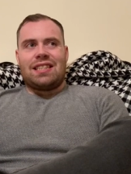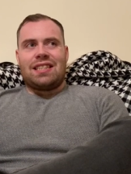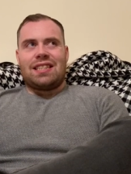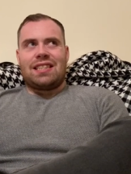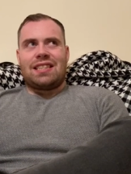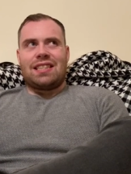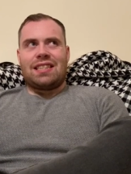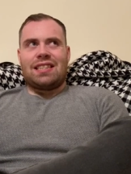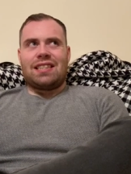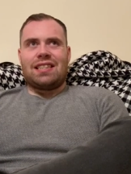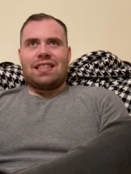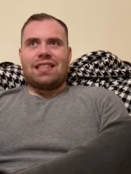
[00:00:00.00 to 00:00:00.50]

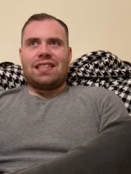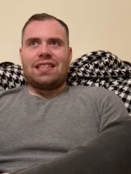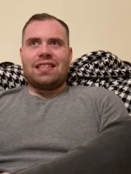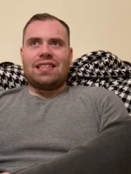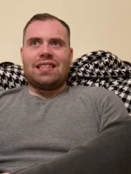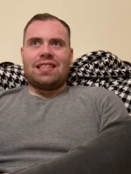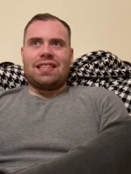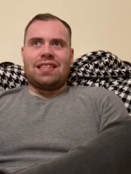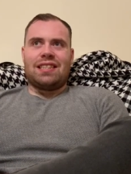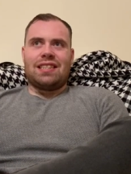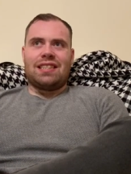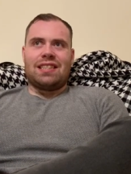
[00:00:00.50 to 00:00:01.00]

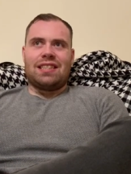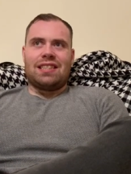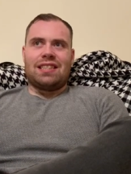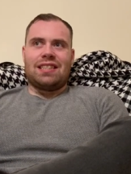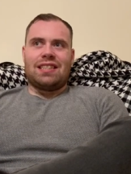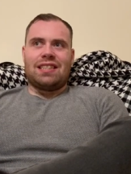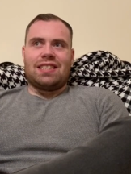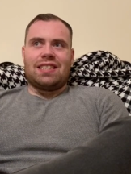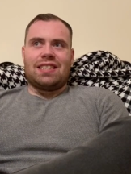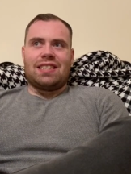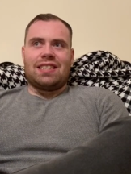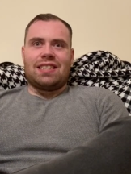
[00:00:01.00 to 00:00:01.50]

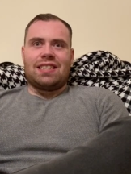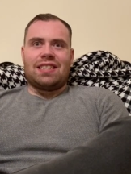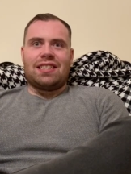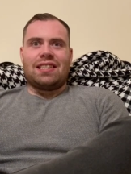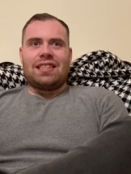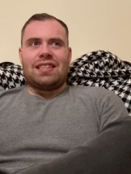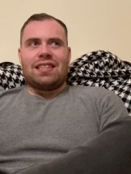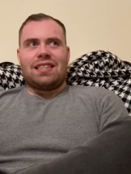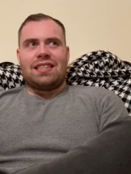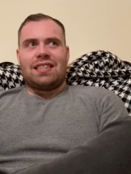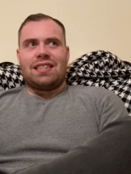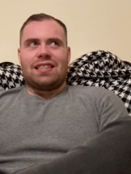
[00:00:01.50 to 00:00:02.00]

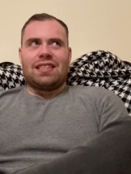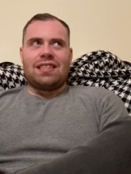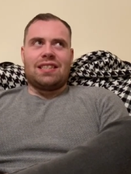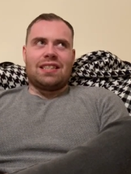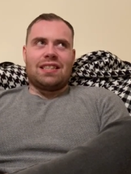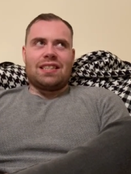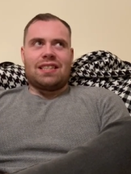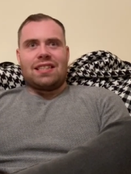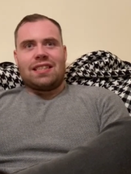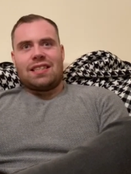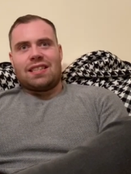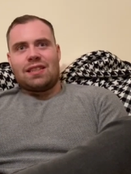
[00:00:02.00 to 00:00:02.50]

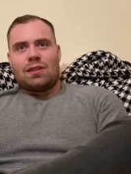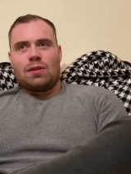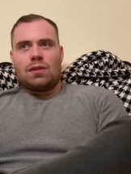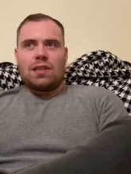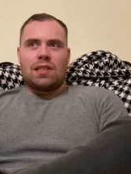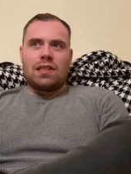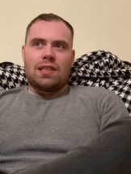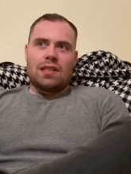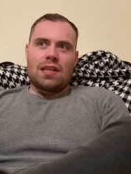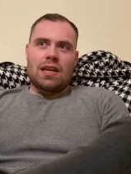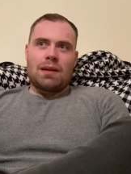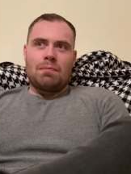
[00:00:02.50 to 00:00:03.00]

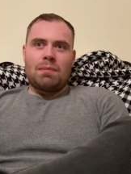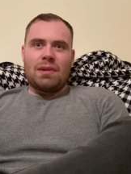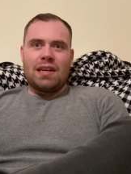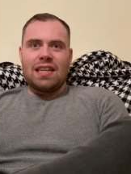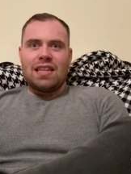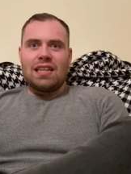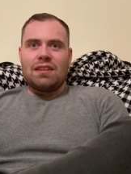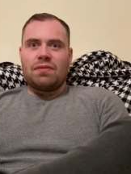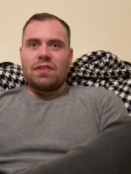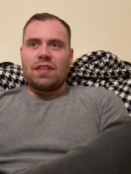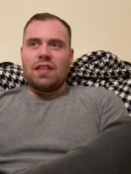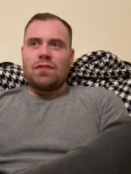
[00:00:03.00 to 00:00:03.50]
I might
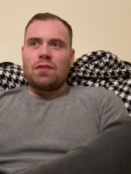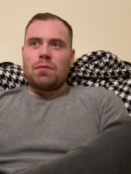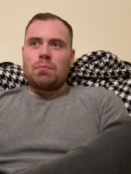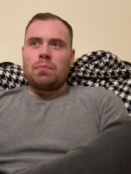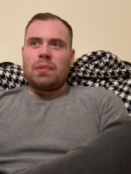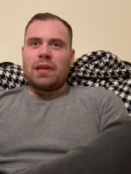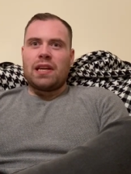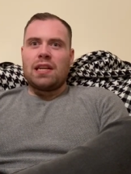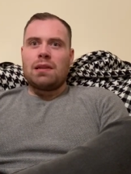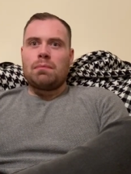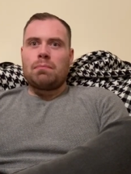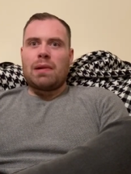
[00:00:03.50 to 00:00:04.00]
have even
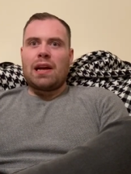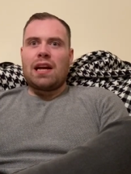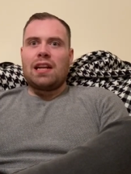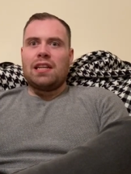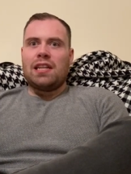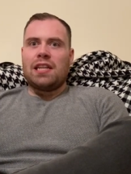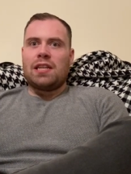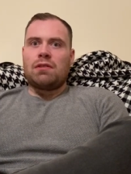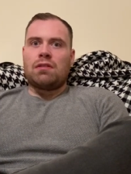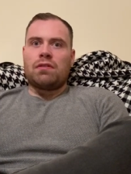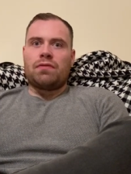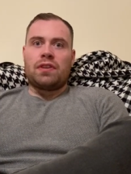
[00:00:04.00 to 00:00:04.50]
picked
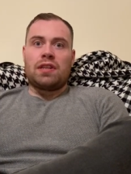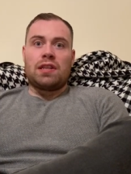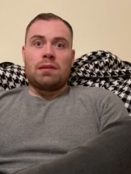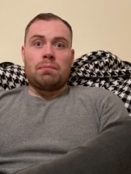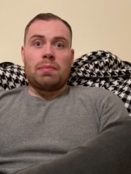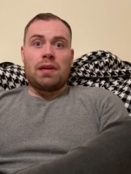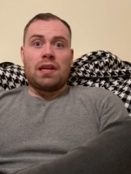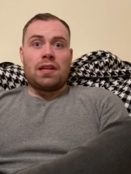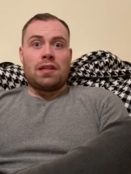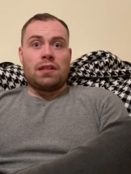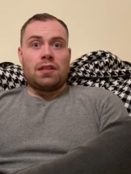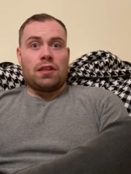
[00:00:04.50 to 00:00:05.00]
Bellew if it had
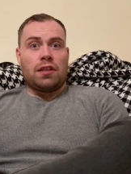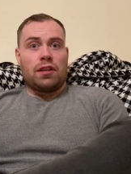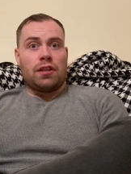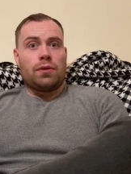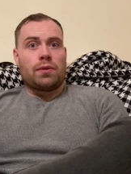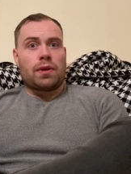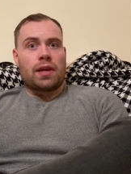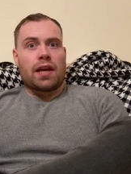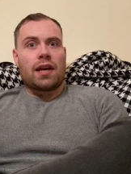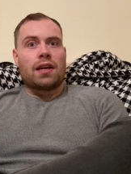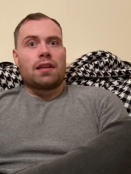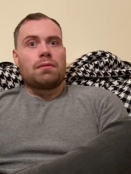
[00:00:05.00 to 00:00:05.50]
been in the
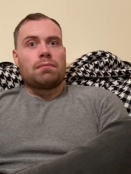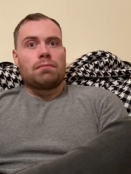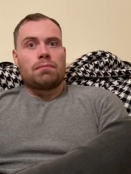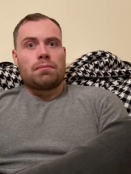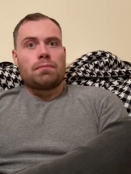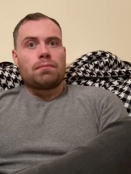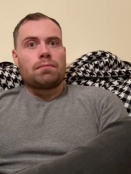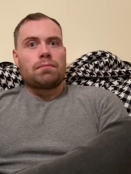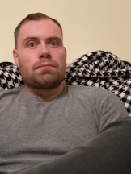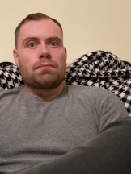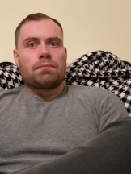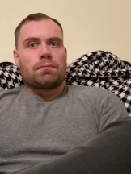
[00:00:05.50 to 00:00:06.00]
UK.
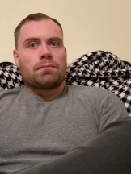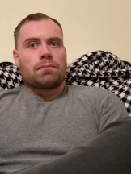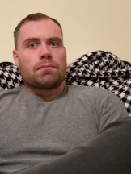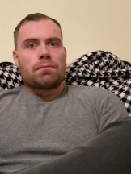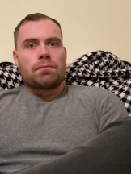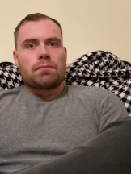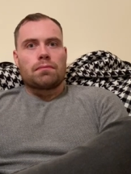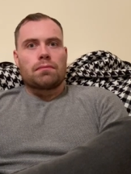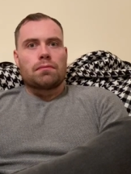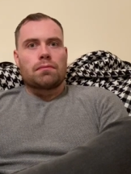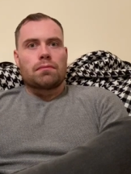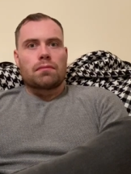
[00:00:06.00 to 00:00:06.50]

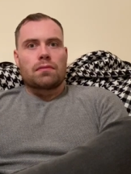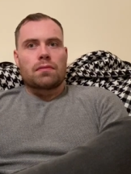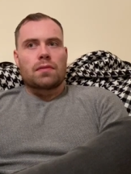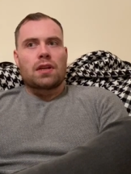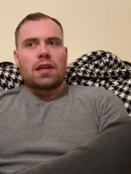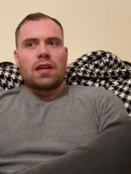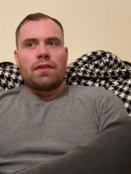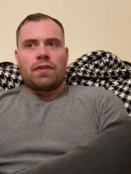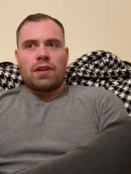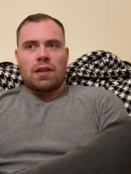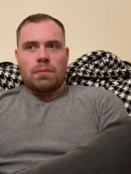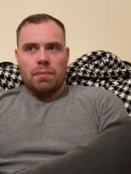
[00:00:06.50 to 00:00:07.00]

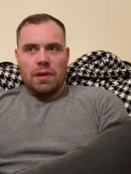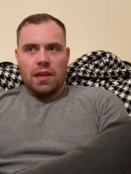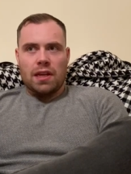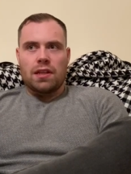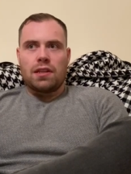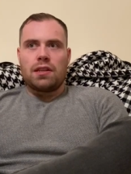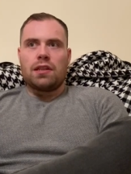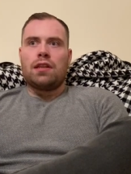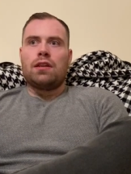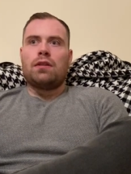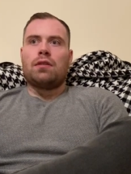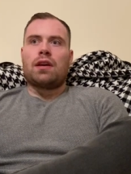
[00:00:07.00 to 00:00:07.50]
If it had been in
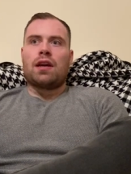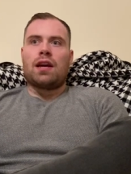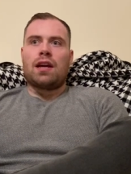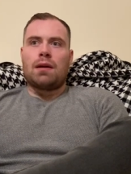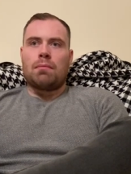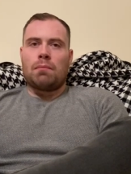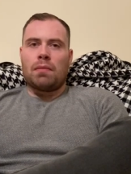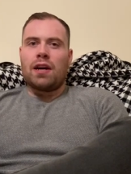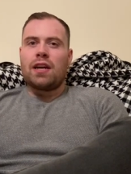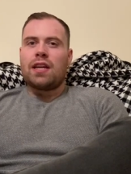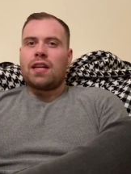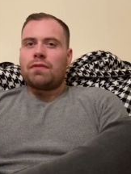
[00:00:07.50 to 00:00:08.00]
the UK, I
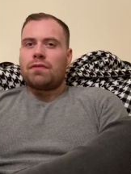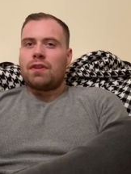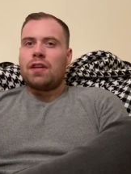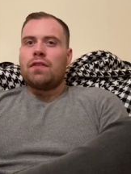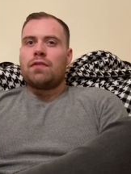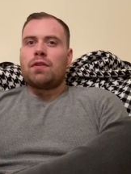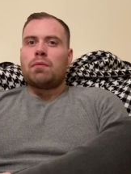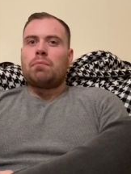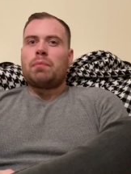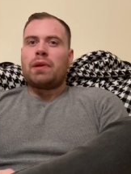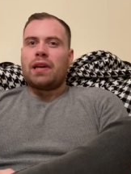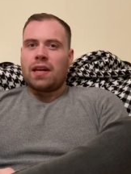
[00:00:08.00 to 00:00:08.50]
might have
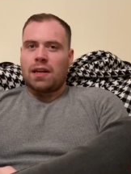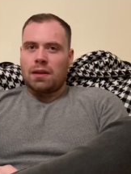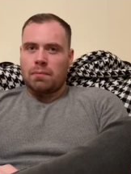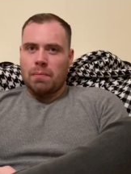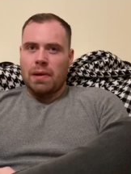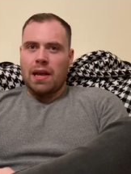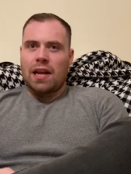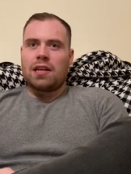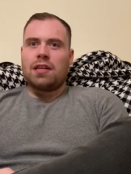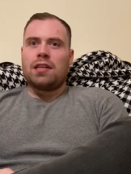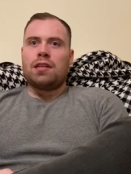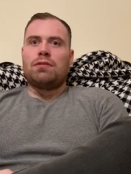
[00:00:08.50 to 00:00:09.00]
even picked
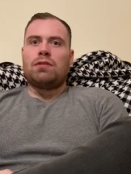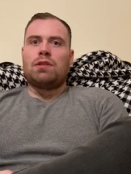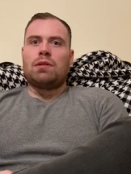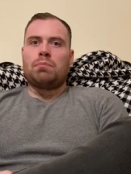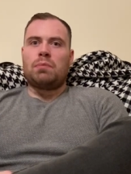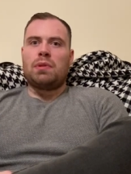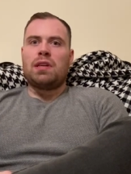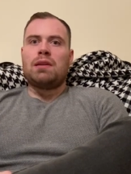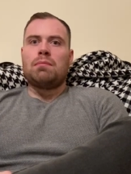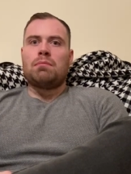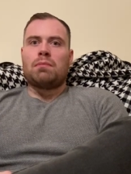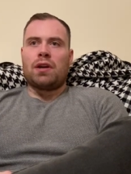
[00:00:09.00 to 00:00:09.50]
Bellew to
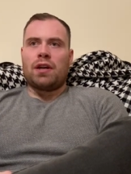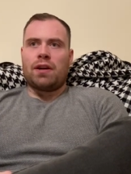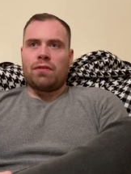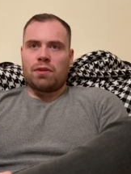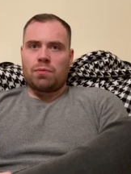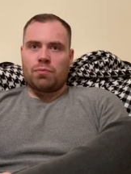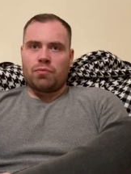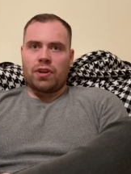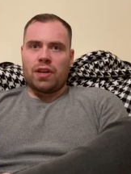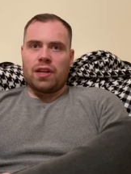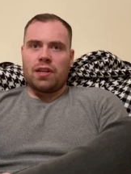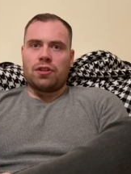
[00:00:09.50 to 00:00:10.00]
beat Myers
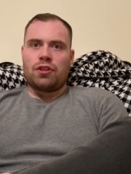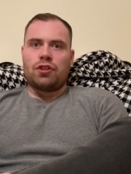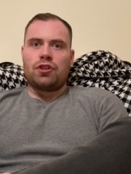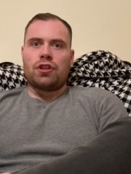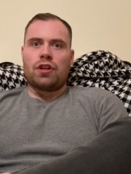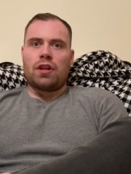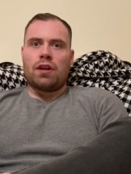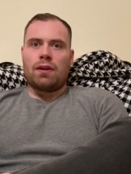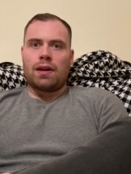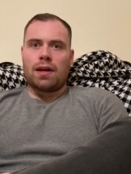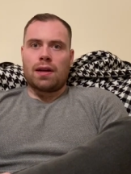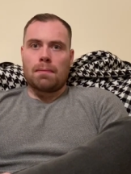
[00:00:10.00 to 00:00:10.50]
Briadis. Do you
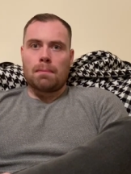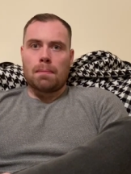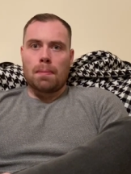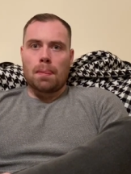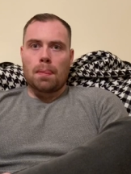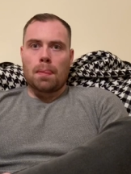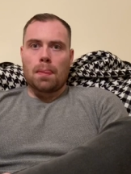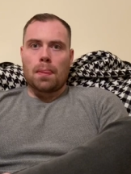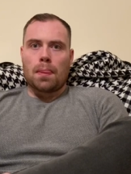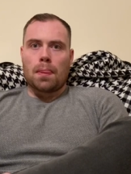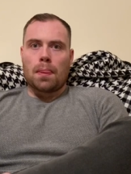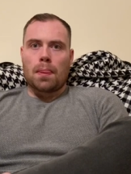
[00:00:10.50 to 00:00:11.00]
know that?
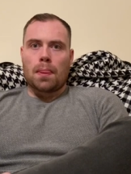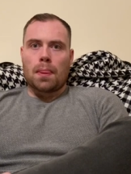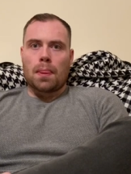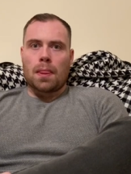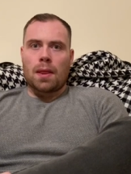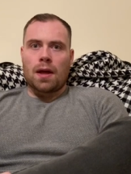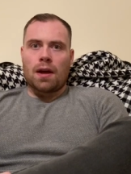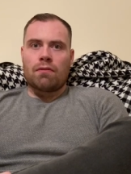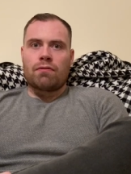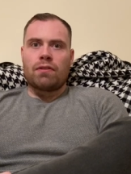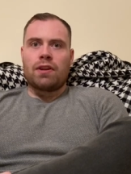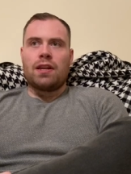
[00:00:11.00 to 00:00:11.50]

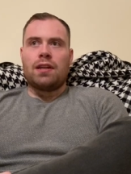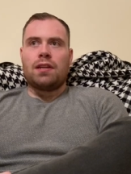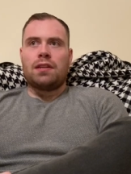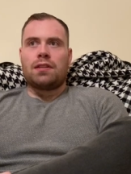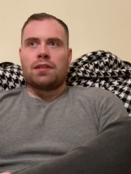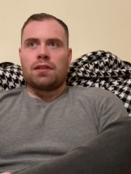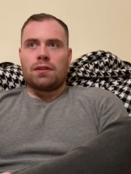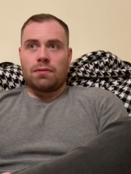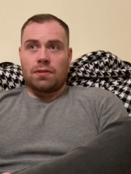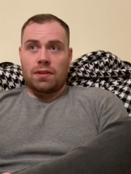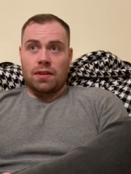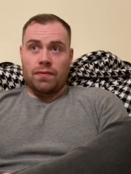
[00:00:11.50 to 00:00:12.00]
I really
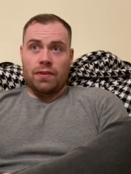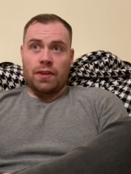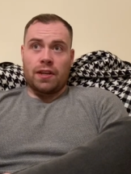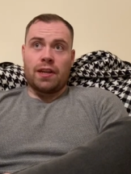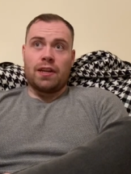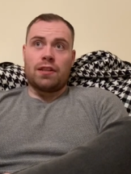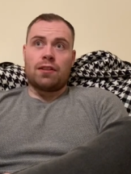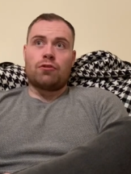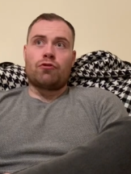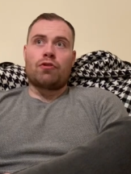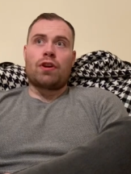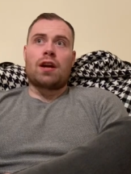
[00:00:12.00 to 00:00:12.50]
do. And if you
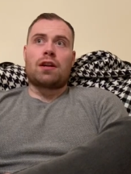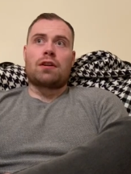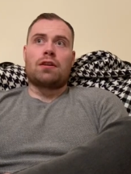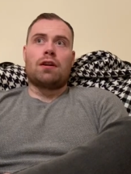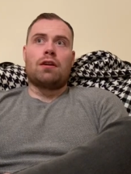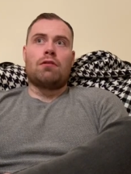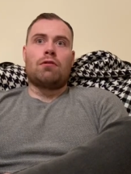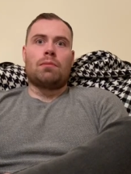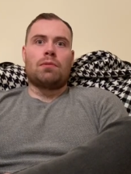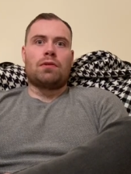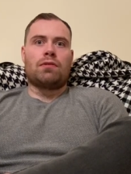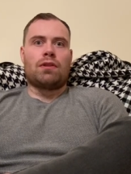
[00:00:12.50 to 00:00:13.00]
hear the tractor
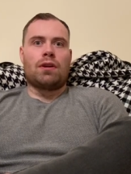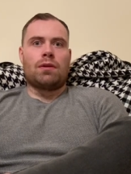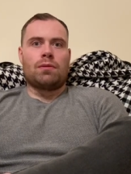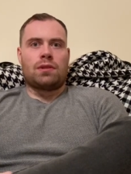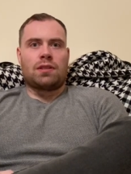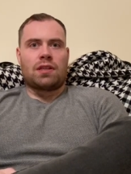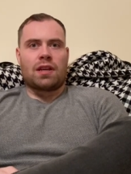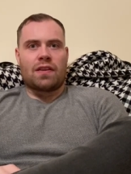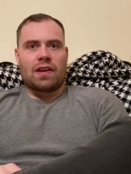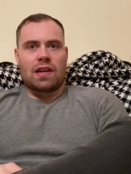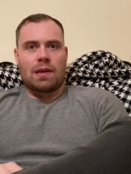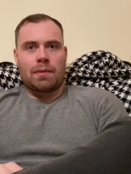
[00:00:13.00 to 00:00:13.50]
going off the road,
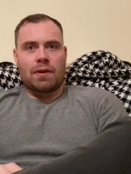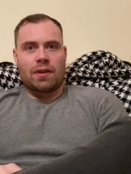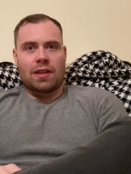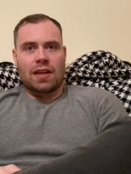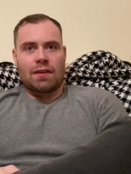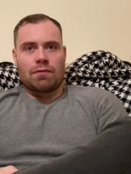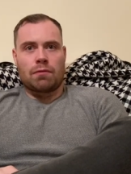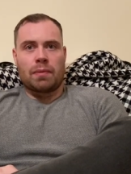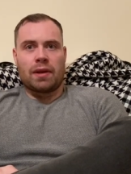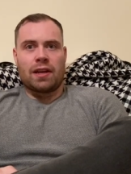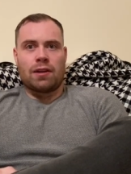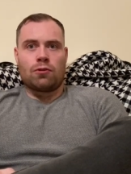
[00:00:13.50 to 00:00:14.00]
sorry about that
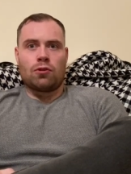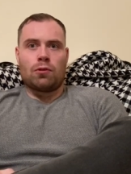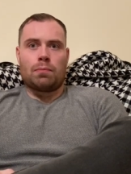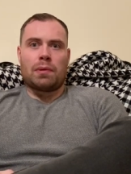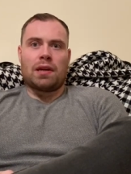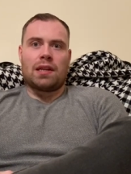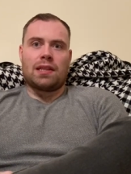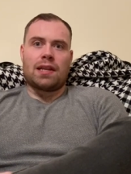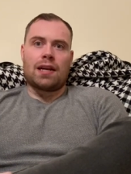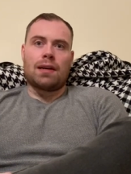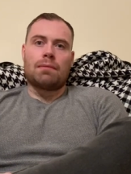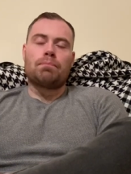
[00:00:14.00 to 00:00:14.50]
if I picked up
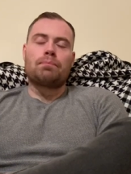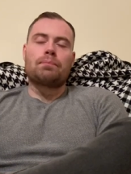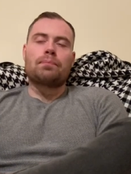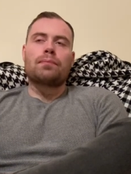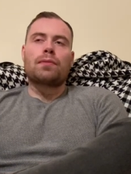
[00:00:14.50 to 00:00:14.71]
on that.